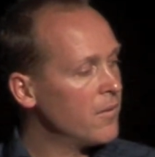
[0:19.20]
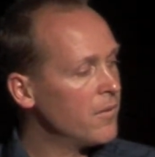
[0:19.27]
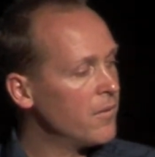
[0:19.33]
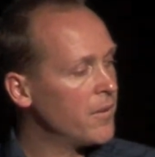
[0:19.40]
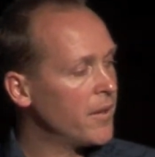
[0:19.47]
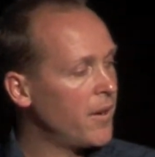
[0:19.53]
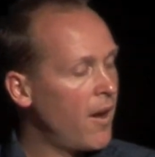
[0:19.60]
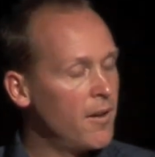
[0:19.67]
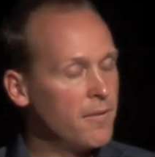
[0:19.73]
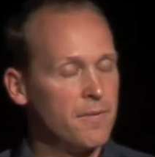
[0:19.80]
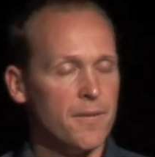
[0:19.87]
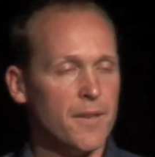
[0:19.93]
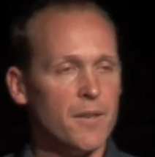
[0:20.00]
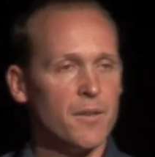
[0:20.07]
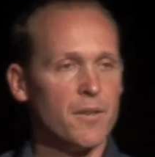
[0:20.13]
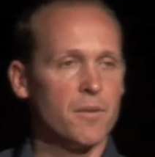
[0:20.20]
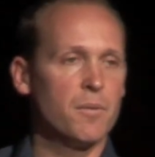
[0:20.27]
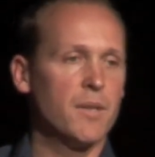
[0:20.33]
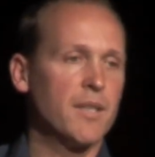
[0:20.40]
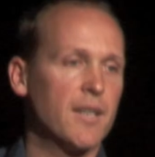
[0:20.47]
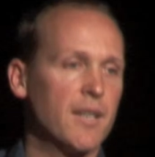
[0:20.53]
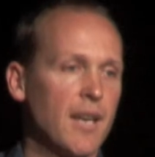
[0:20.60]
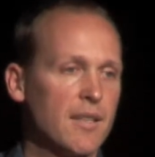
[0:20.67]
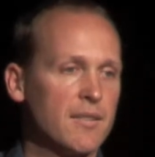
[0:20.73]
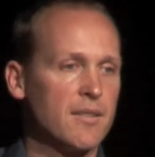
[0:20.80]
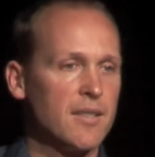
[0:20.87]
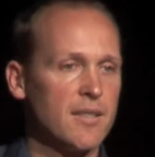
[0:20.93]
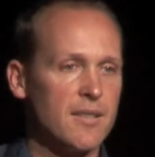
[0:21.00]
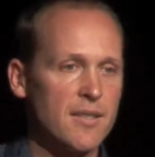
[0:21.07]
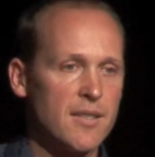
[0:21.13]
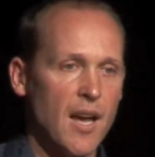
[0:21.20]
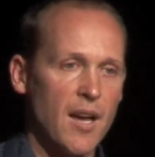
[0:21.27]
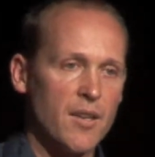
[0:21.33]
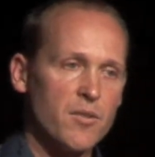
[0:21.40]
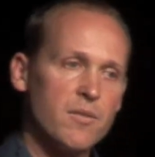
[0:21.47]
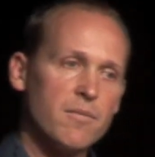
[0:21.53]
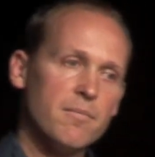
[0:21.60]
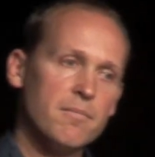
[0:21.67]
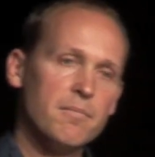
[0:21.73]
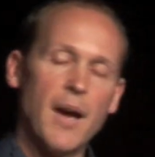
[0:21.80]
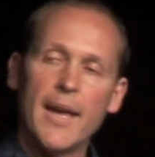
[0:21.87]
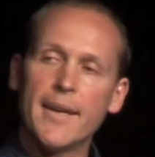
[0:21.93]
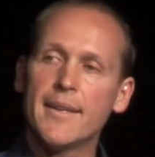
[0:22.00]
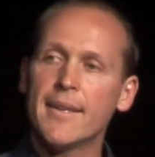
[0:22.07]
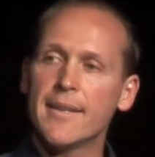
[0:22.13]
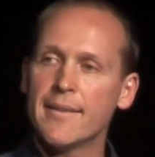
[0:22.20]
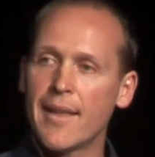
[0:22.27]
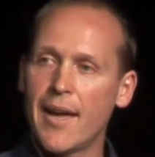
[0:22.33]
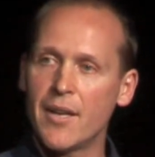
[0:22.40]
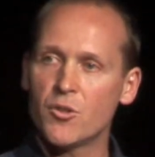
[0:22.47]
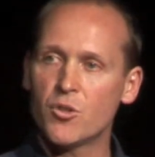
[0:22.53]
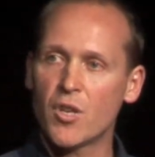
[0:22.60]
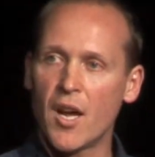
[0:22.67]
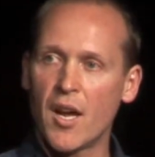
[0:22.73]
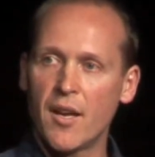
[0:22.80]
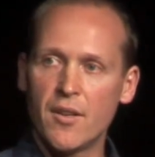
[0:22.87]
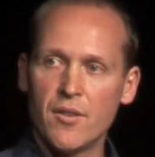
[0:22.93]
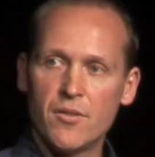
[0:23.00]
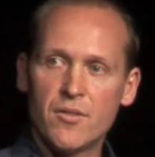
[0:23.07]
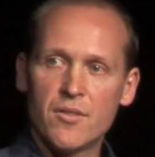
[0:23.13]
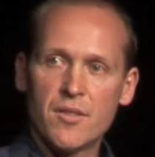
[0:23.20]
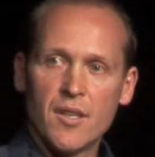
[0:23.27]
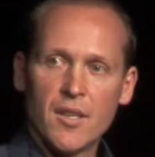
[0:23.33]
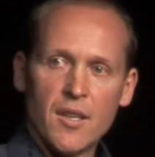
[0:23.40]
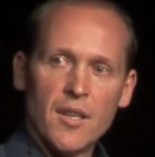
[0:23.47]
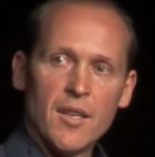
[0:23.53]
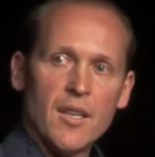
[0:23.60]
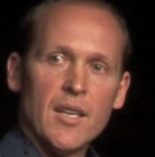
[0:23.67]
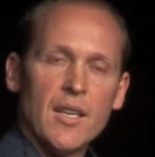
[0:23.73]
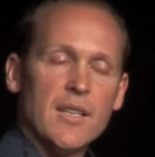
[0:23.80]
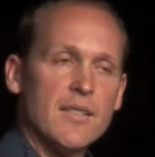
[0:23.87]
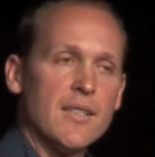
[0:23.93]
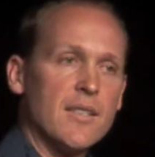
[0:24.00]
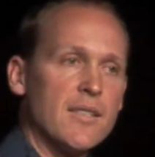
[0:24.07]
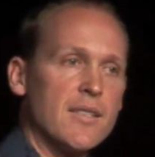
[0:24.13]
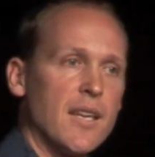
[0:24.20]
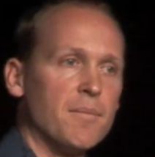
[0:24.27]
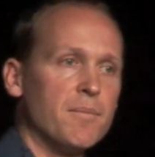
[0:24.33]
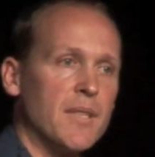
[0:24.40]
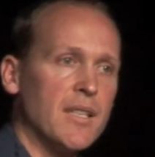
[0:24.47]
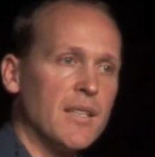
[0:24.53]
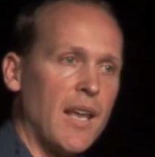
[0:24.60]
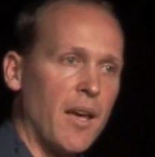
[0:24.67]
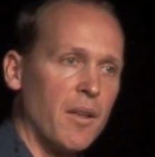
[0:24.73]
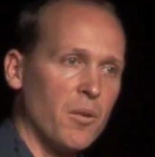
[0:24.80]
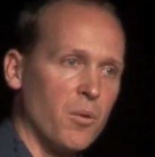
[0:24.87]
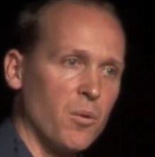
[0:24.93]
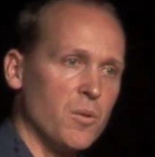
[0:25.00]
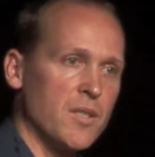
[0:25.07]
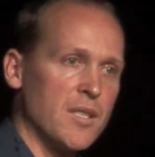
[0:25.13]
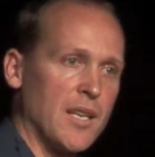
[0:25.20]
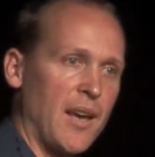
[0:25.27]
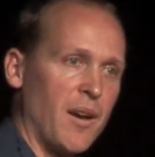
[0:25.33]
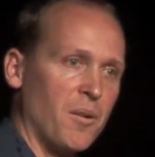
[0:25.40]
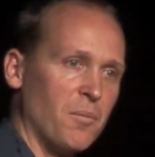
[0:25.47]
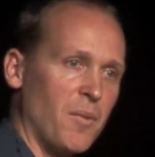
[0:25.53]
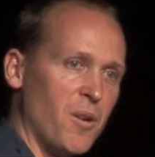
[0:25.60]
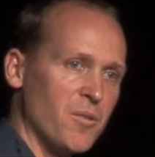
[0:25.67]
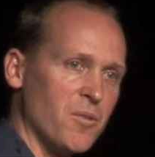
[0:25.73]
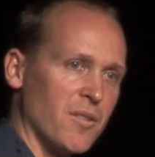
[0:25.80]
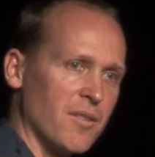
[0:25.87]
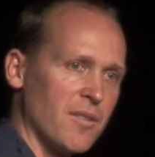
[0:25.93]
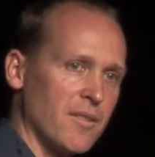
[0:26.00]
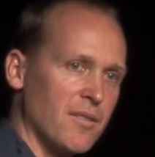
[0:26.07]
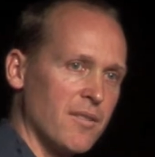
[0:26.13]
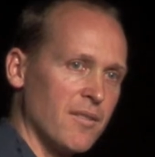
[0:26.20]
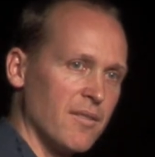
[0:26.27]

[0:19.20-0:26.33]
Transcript: that I feel that we can actually start making that change is accepting our thoughts and our emotions.